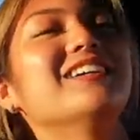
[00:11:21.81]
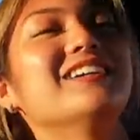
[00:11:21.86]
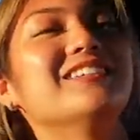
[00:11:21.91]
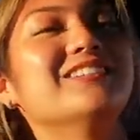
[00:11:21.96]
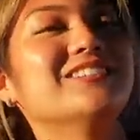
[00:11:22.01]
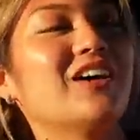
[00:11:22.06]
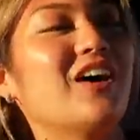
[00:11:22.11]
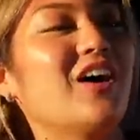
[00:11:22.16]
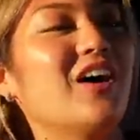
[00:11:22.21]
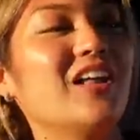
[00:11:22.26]

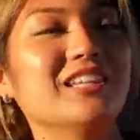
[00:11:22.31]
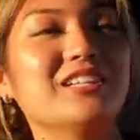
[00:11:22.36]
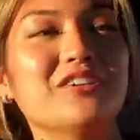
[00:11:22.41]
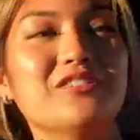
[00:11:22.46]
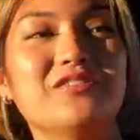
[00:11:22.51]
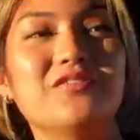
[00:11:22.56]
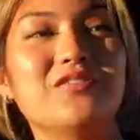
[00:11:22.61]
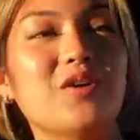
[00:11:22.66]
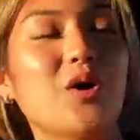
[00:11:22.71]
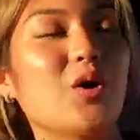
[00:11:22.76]
all
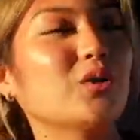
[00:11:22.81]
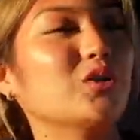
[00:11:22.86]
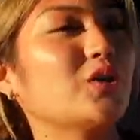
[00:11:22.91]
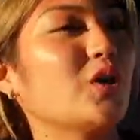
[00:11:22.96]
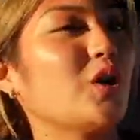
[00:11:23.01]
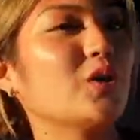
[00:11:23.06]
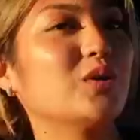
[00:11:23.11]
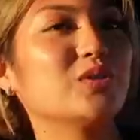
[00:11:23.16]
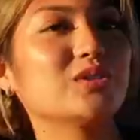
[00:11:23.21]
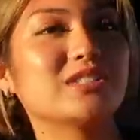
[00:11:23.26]
the
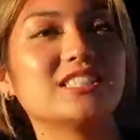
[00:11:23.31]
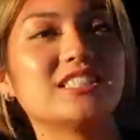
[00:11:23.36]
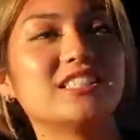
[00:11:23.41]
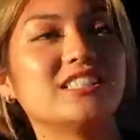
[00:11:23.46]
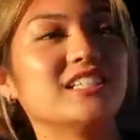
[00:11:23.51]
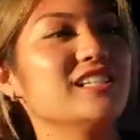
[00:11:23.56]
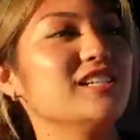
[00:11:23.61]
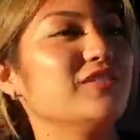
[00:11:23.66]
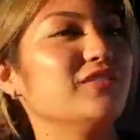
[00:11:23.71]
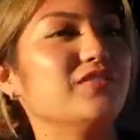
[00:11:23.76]
photos,
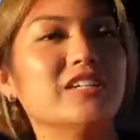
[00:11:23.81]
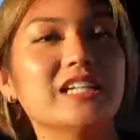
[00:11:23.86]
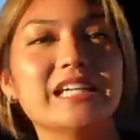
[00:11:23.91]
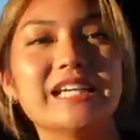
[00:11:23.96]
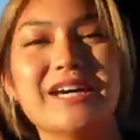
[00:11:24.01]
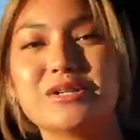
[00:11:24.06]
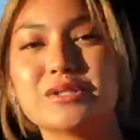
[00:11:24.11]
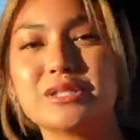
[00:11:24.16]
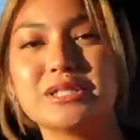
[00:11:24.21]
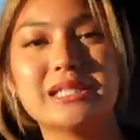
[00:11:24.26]
silly
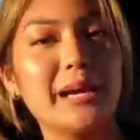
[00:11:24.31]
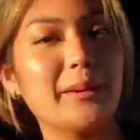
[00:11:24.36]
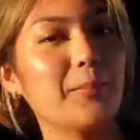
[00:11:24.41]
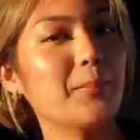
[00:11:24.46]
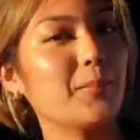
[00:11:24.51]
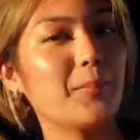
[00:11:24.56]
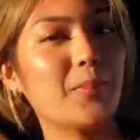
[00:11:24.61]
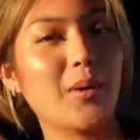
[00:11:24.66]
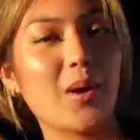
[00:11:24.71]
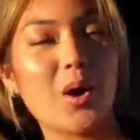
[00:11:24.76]
videos I
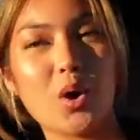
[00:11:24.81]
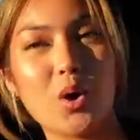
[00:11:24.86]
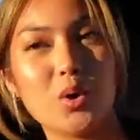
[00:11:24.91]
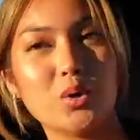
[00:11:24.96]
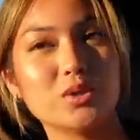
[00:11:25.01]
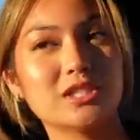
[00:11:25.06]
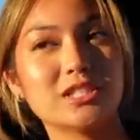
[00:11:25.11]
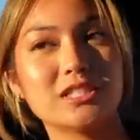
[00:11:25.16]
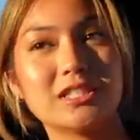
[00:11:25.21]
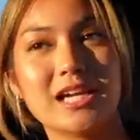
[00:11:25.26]

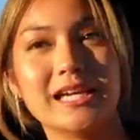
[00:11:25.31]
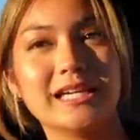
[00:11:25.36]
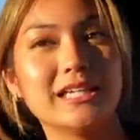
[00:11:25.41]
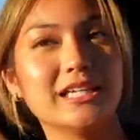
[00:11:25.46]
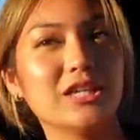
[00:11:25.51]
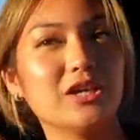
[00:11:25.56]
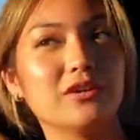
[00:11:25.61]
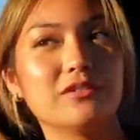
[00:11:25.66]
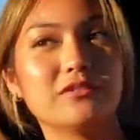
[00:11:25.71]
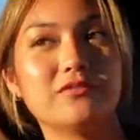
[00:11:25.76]
post.
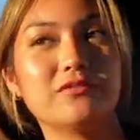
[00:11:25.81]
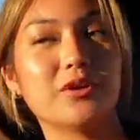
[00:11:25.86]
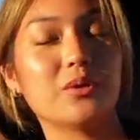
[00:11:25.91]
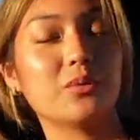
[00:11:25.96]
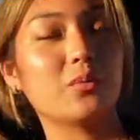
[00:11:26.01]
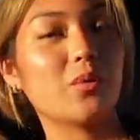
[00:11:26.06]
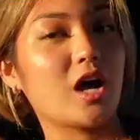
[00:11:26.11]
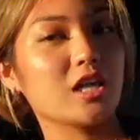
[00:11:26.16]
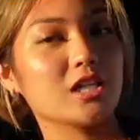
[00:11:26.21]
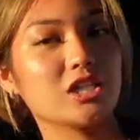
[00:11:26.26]
Thank you for
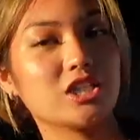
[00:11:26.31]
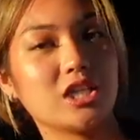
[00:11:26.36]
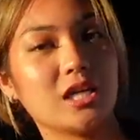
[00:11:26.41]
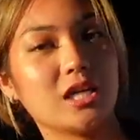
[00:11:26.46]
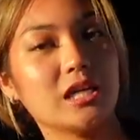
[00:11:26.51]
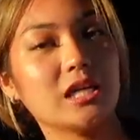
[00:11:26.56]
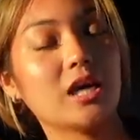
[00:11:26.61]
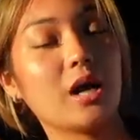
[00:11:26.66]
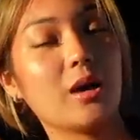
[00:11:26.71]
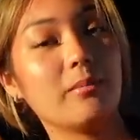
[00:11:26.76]

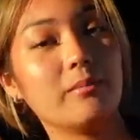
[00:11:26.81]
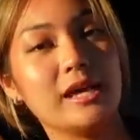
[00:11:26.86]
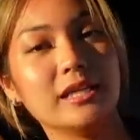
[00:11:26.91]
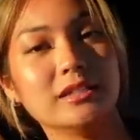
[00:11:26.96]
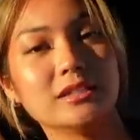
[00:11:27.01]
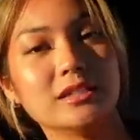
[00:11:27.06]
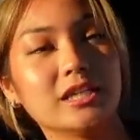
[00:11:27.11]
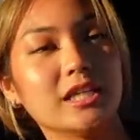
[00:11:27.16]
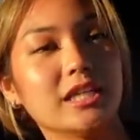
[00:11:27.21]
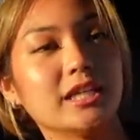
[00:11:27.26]
watching,
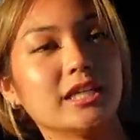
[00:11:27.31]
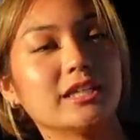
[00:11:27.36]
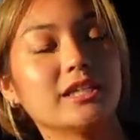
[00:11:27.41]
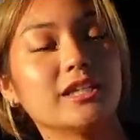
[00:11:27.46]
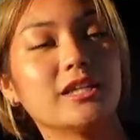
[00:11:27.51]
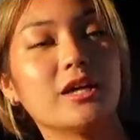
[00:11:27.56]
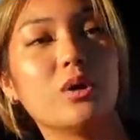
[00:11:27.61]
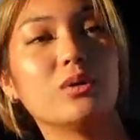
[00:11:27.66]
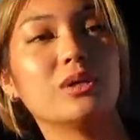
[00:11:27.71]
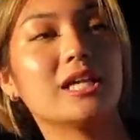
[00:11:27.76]
commenting,
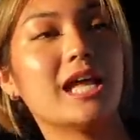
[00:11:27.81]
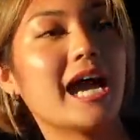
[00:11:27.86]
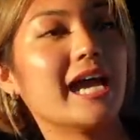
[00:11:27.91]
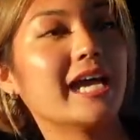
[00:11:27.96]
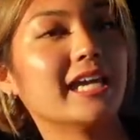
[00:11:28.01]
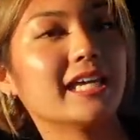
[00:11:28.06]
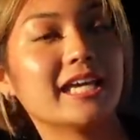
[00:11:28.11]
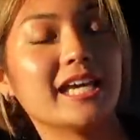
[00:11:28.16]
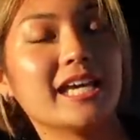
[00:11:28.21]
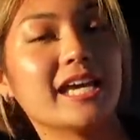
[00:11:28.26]
you know,
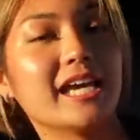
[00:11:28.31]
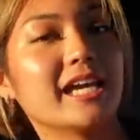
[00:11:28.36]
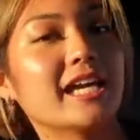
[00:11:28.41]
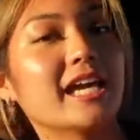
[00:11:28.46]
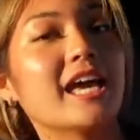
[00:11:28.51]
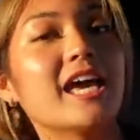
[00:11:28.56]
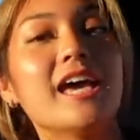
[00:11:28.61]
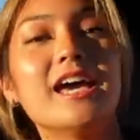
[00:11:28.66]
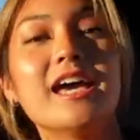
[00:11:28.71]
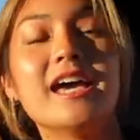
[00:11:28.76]
liking,
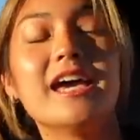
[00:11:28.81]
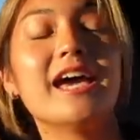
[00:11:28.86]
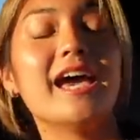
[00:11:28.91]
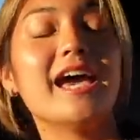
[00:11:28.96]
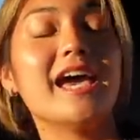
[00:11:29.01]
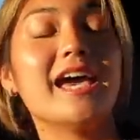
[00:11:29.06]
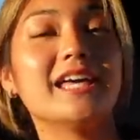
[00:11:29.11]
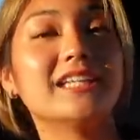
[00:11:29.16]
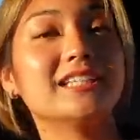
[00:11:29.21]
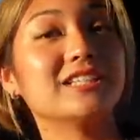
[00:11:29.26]

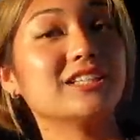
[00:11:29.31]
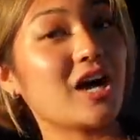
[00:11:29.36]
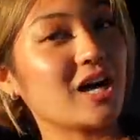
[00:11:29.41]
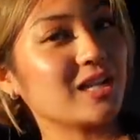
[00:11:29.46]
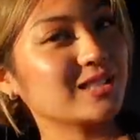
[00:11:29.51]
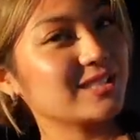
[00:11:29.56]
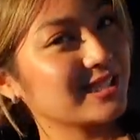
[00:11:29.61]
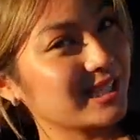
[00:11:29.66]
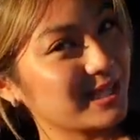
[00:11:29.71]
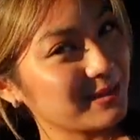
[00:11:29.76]
and
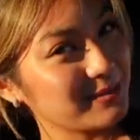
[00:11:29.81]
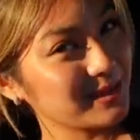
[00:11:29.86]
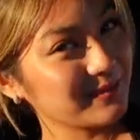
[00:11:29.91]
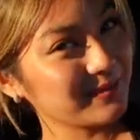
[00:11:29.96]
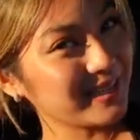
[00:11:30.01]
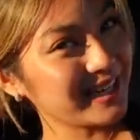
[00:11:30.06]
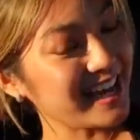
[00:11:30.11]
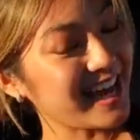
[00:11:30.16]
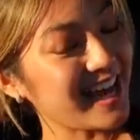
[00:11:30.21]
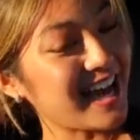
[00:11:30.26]
not skipping
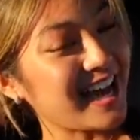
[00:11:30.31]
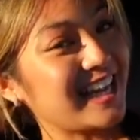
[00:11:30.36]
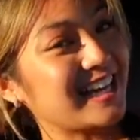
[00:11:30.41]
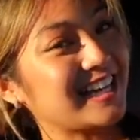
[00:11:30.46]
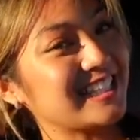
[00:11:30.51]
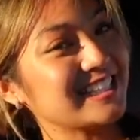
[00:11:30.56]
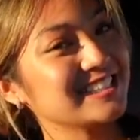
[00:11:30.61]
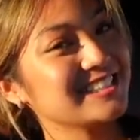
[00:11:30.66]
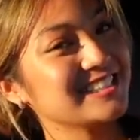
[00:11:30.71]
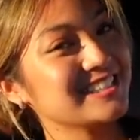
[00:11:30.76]
my
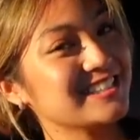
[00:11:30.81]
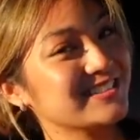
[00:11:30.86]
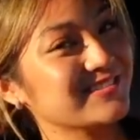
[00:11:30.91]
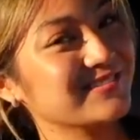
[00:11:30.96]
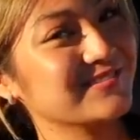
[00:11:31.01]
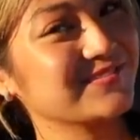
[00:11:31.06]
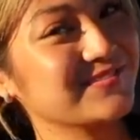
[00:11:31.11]
ads.